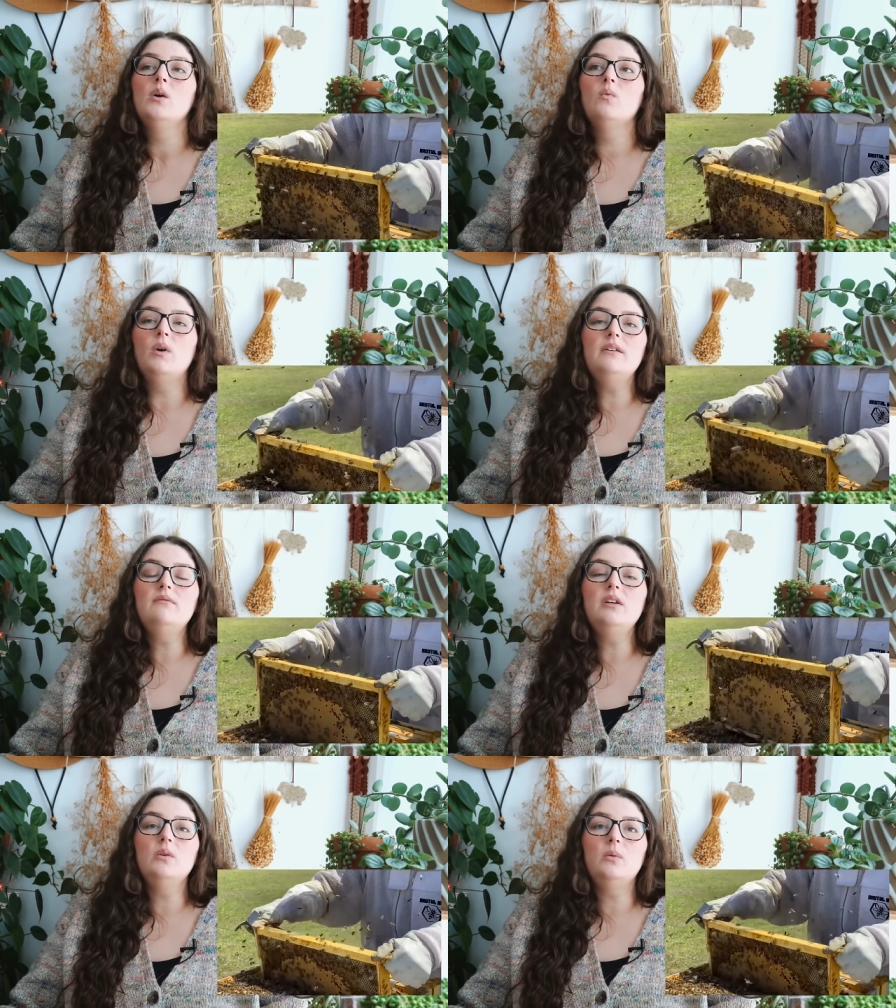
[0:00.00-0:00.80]
One
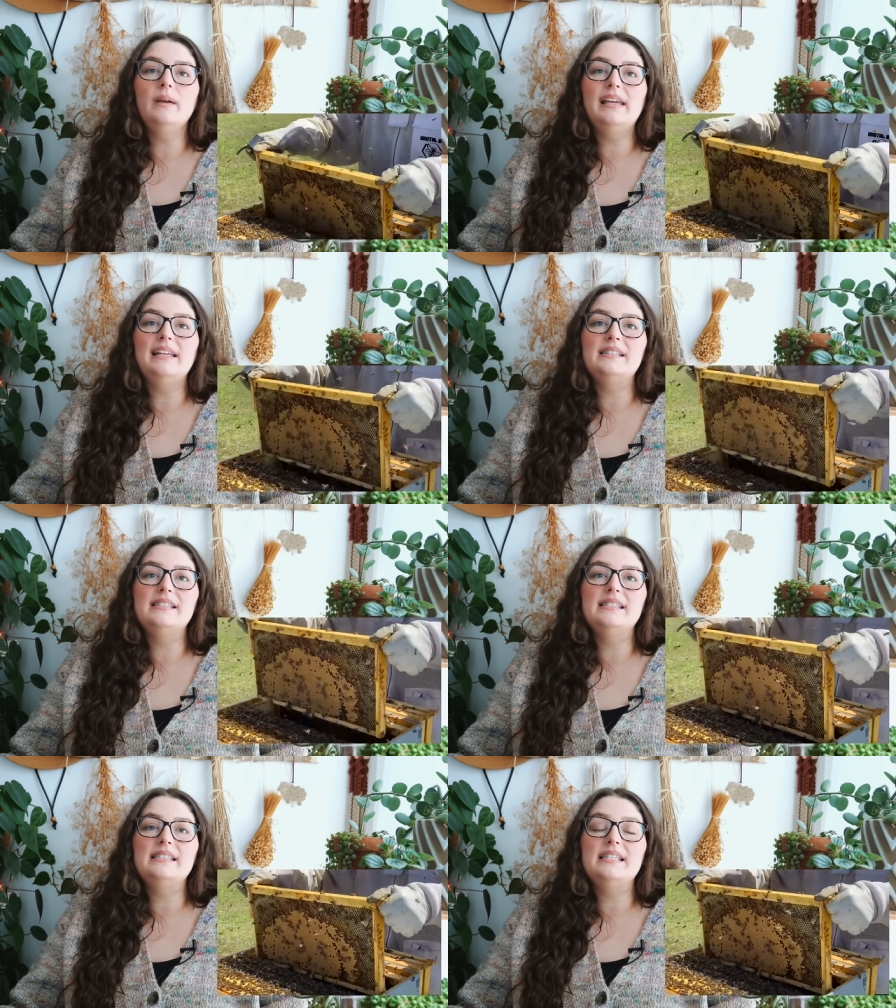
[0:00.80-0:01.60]
of the
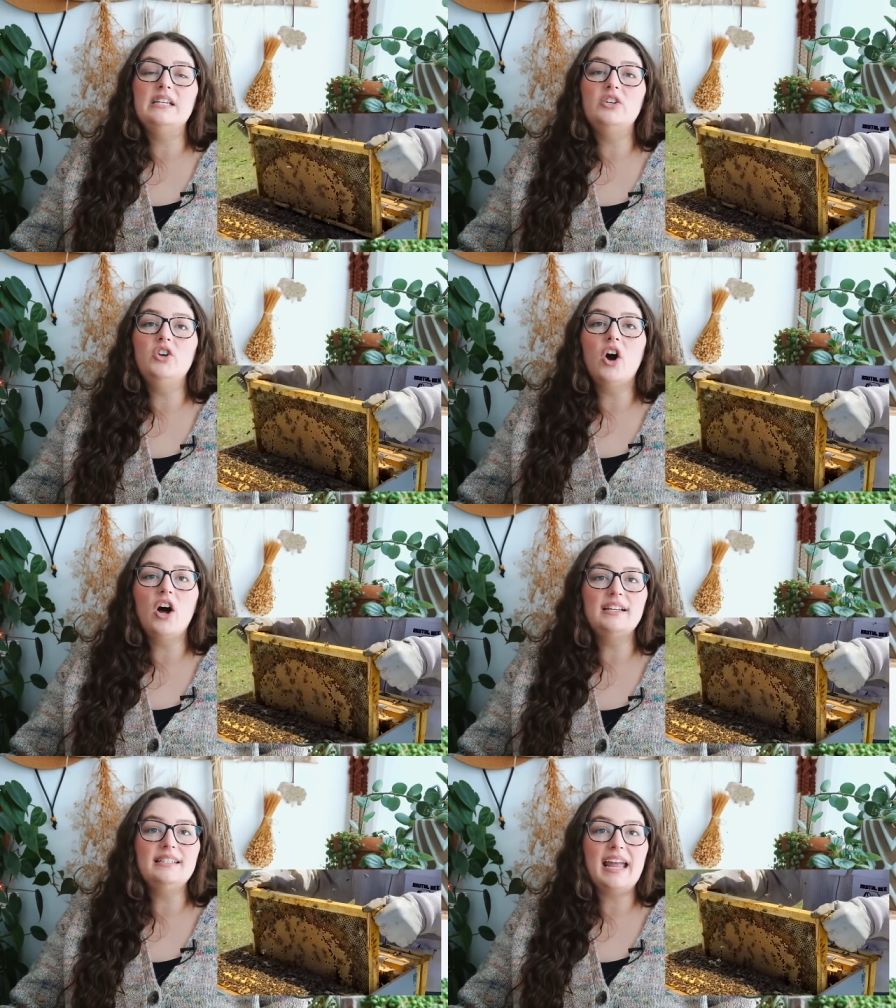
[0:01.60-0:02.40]
queens did
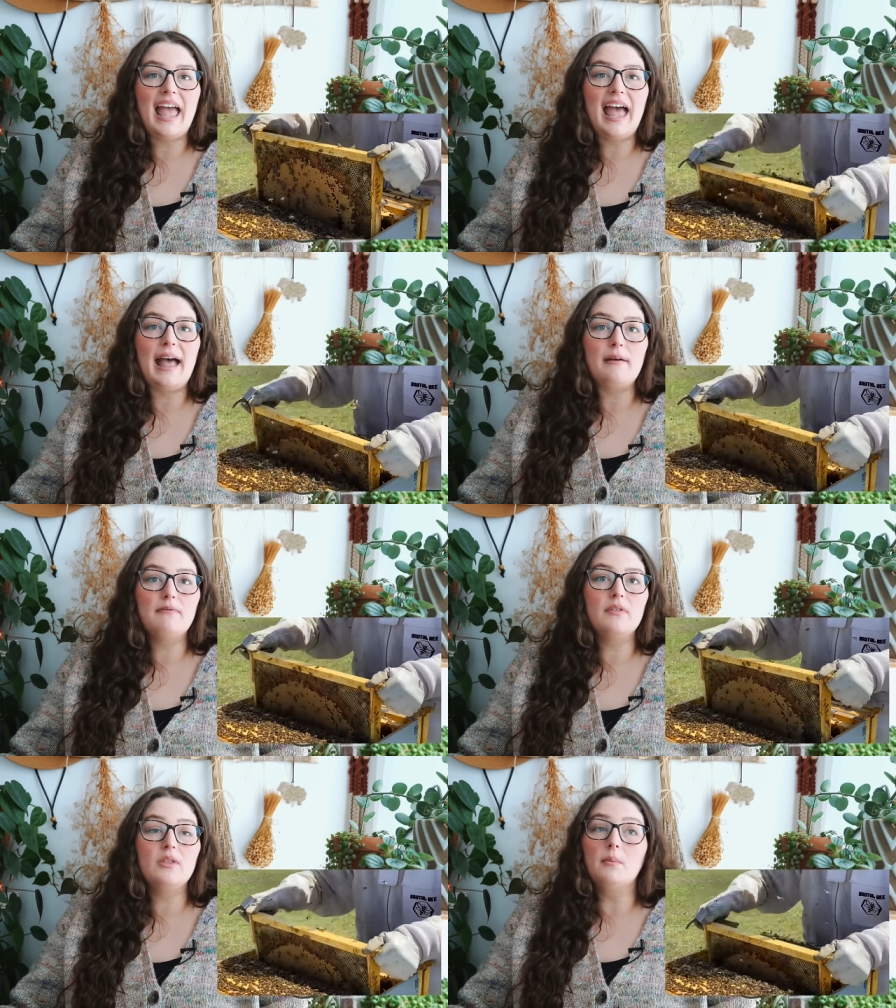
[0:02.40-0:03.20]
not
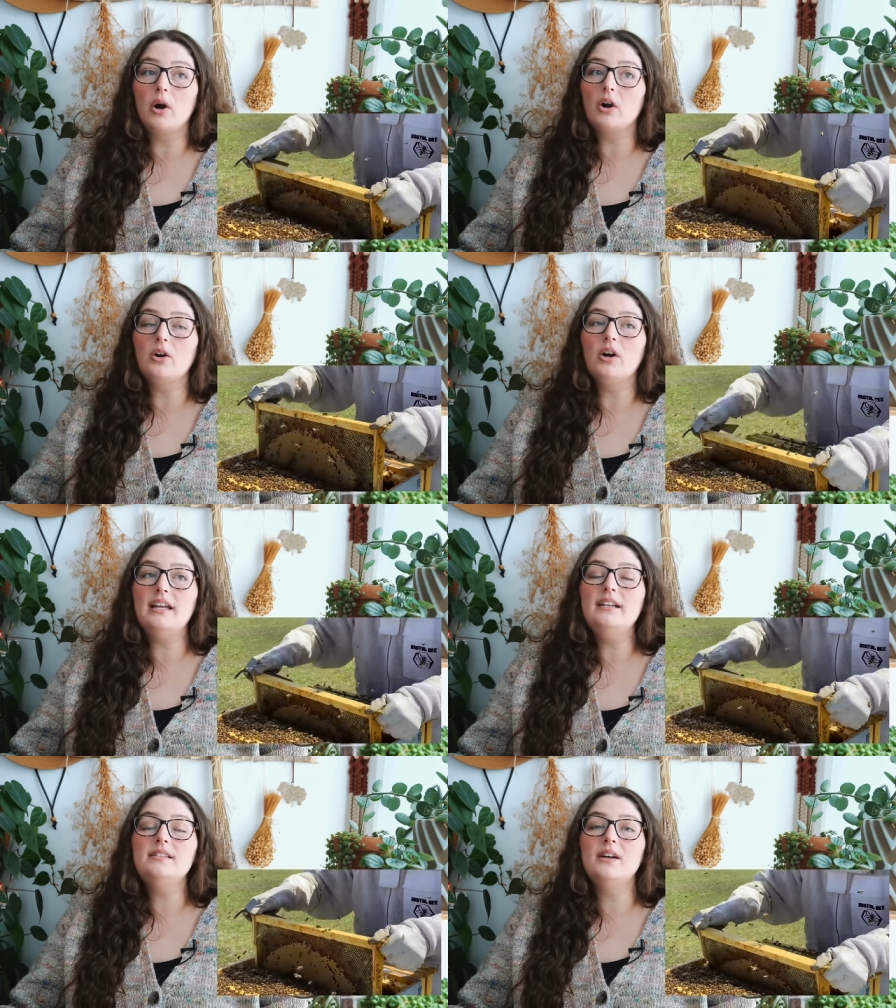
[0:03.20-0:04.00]
have the mark on
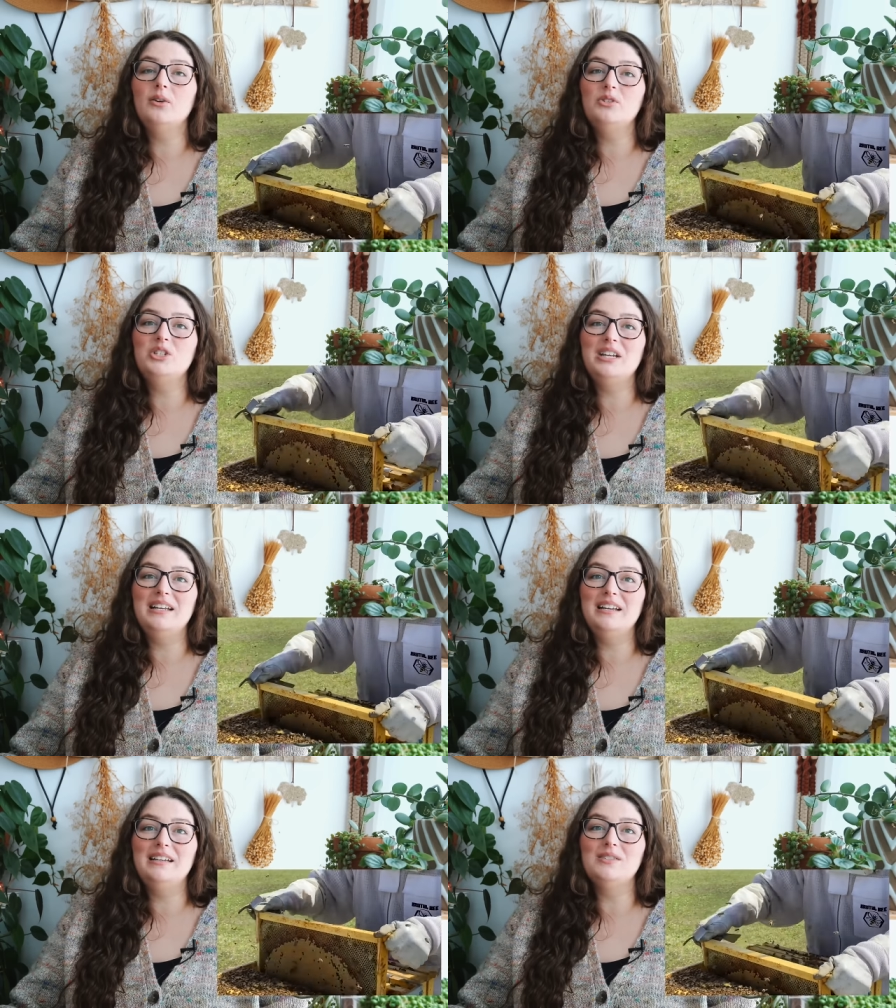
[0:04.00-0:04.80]
it, so
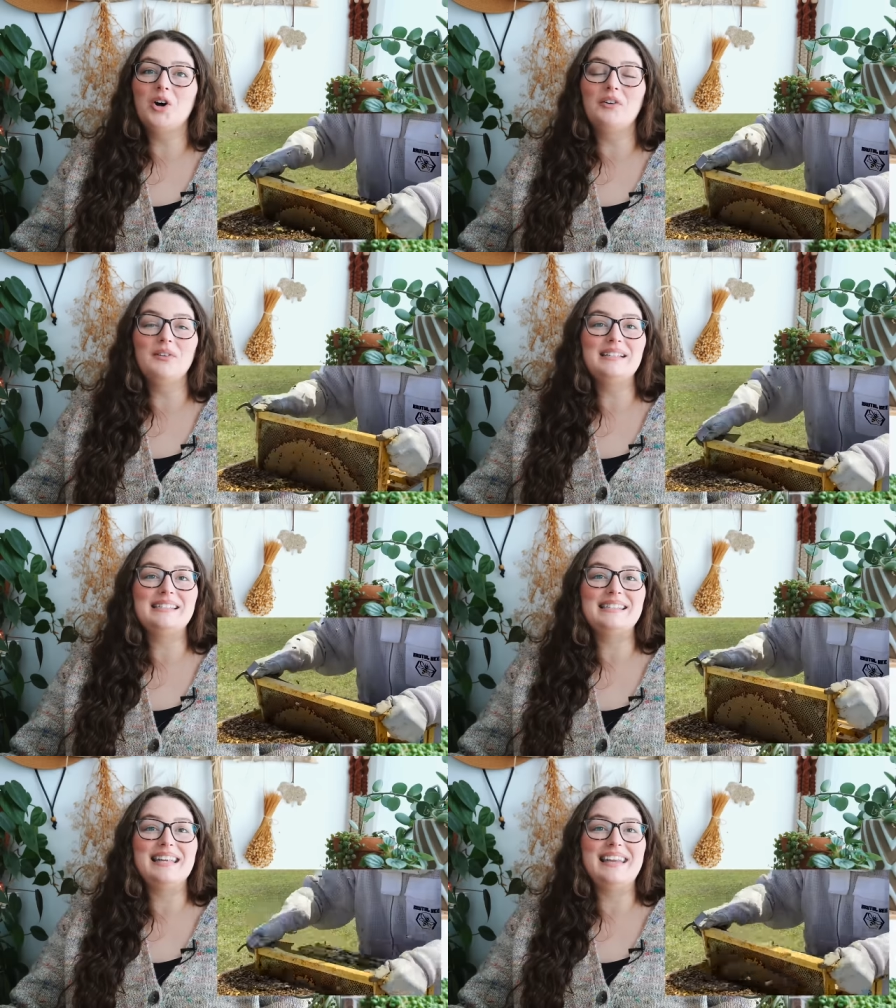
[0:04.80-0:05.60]
she is
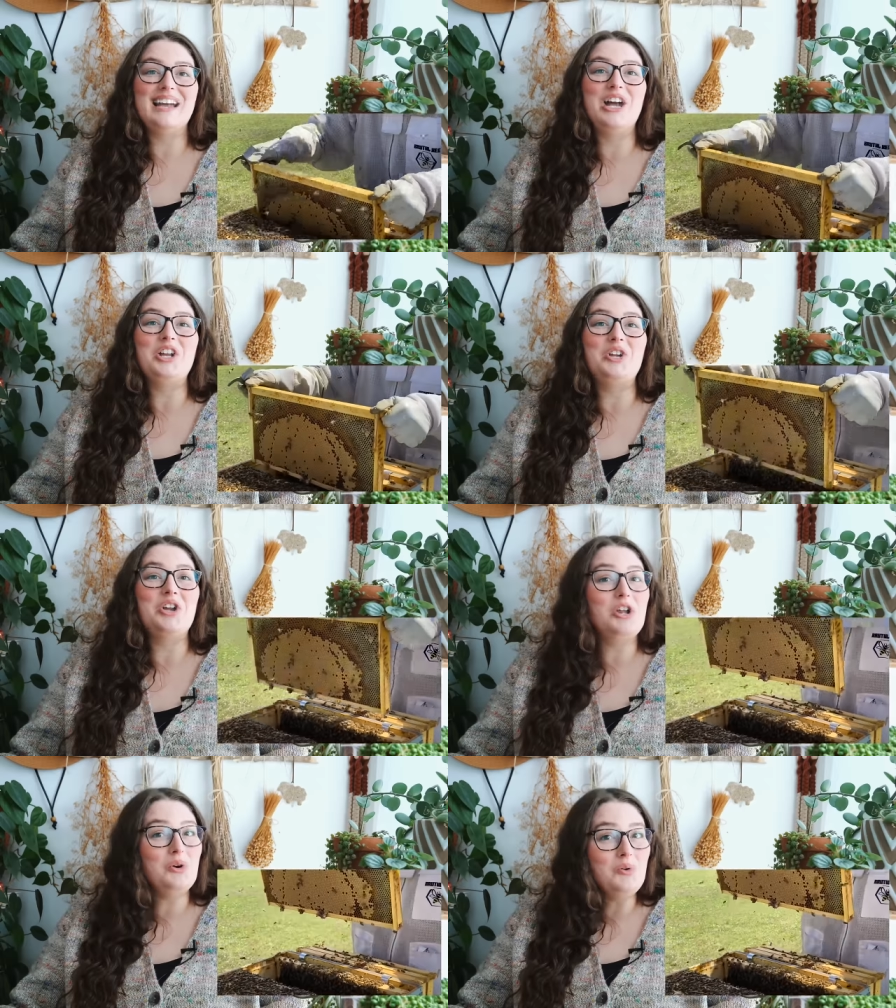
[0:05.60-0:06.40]
obviously a
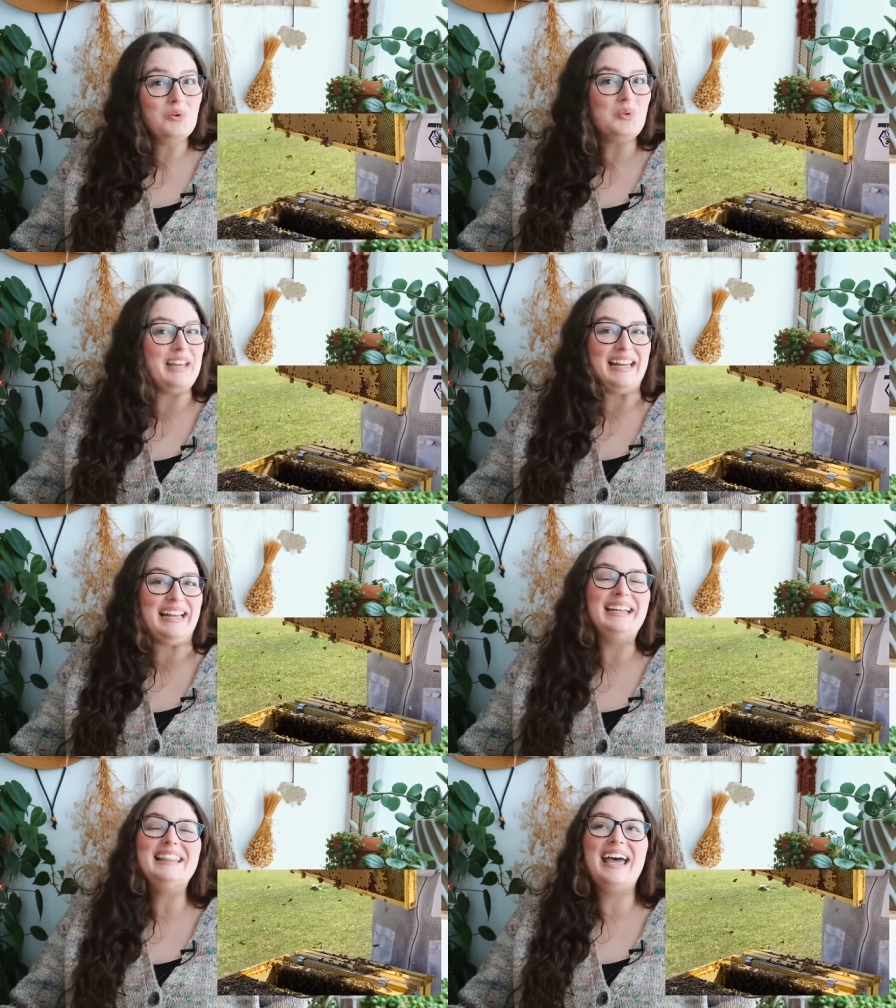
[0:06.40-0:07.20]
new
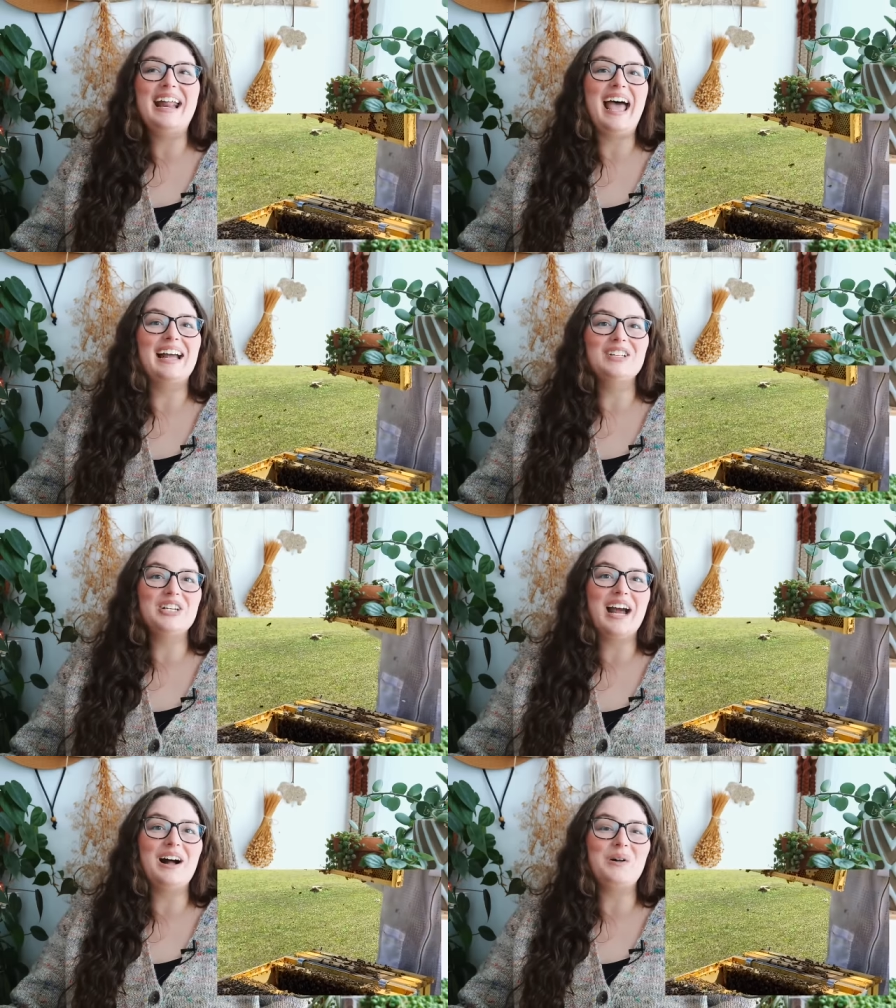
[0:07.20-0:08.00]
queen that
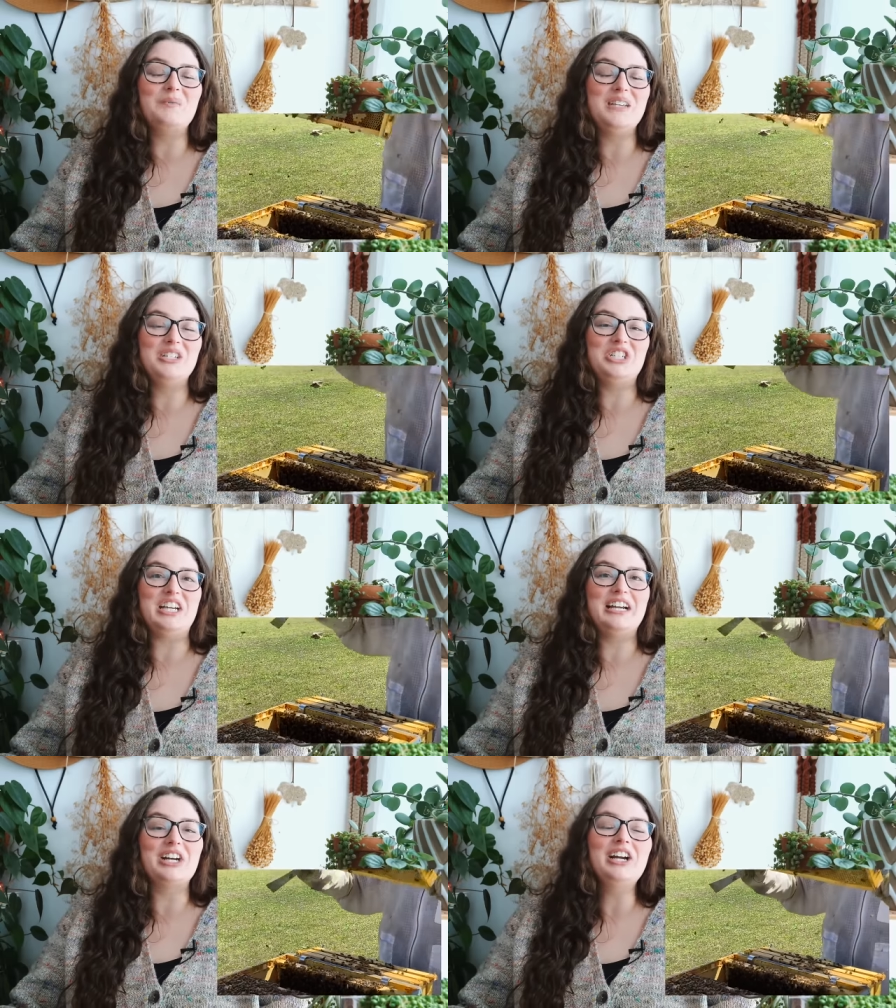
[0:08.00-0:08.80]
hatched out this
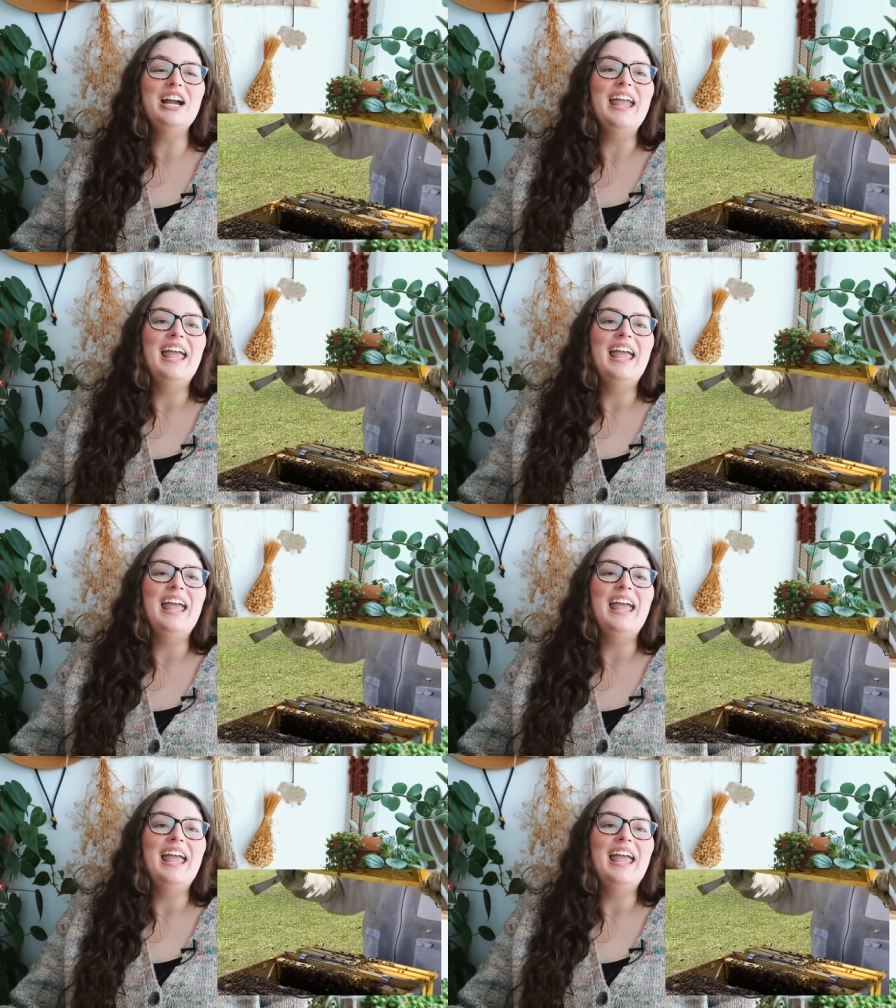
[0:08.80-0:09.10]
year.